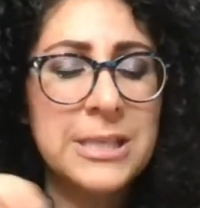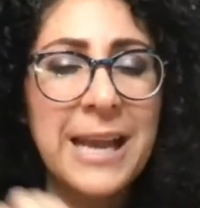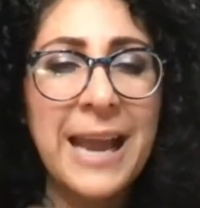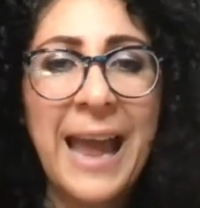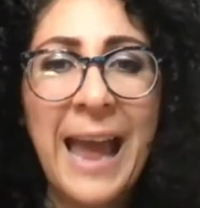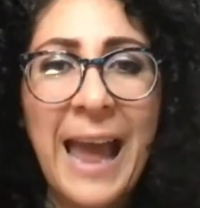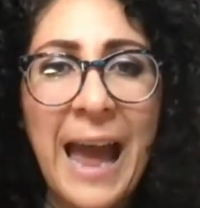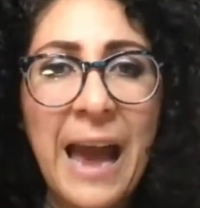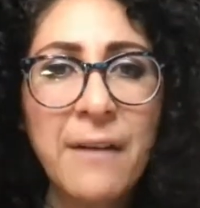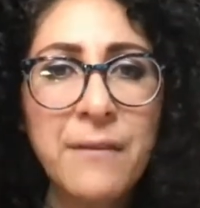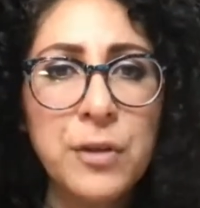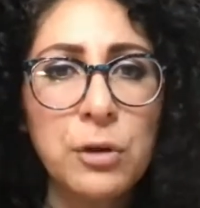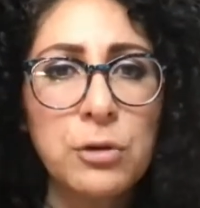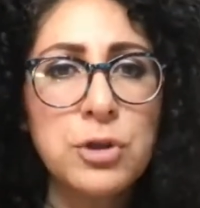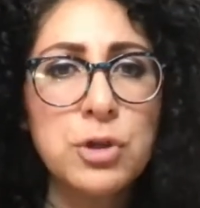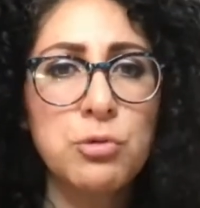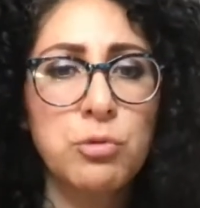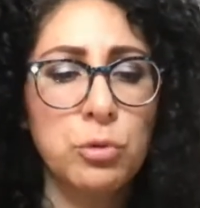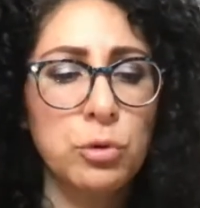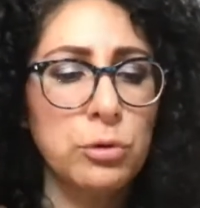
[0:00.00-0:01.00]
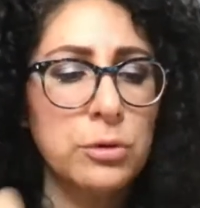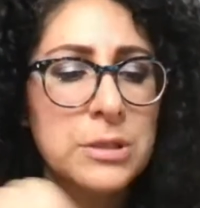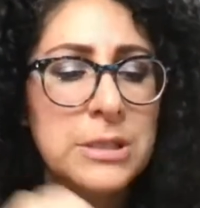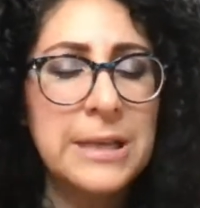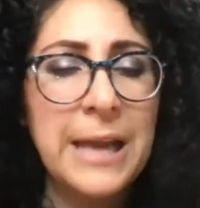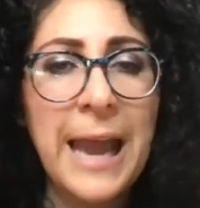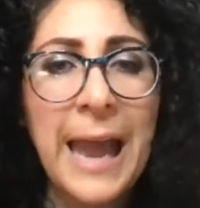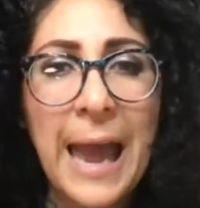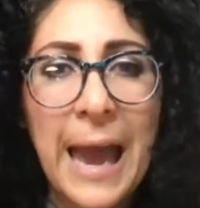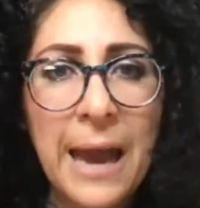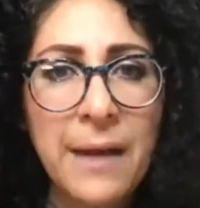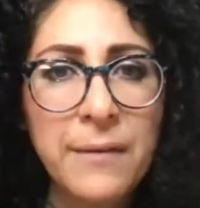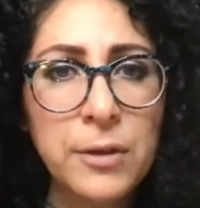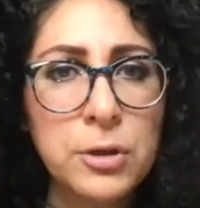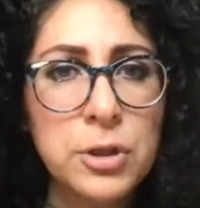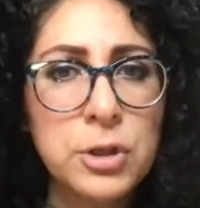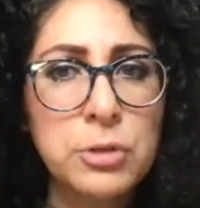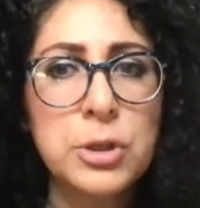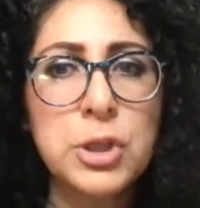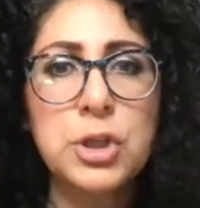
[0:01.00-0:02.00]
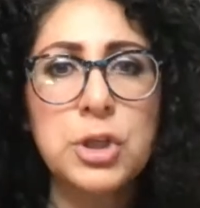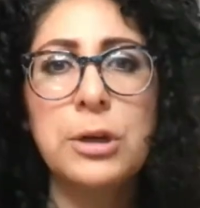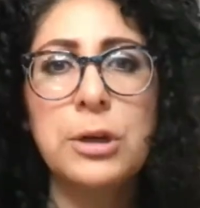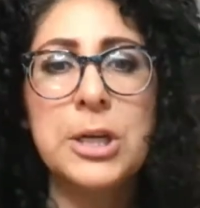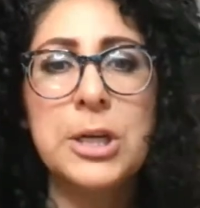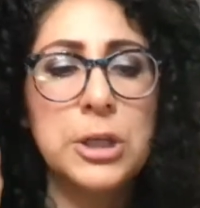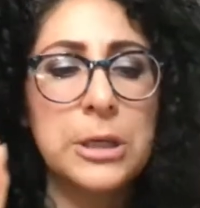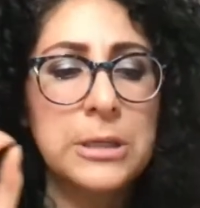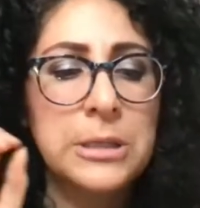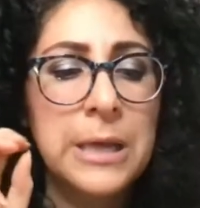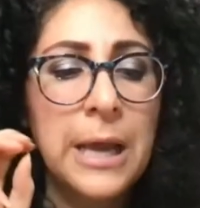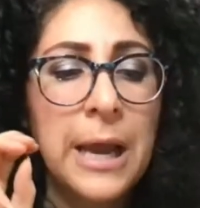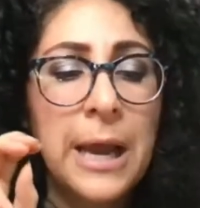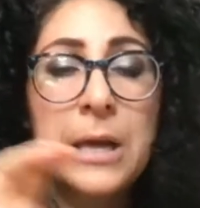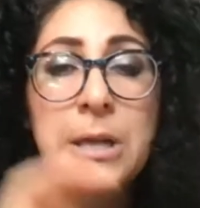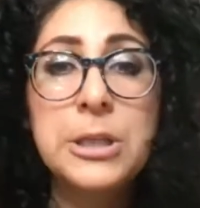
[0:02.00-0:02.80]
to have those rules, to have those restrictions,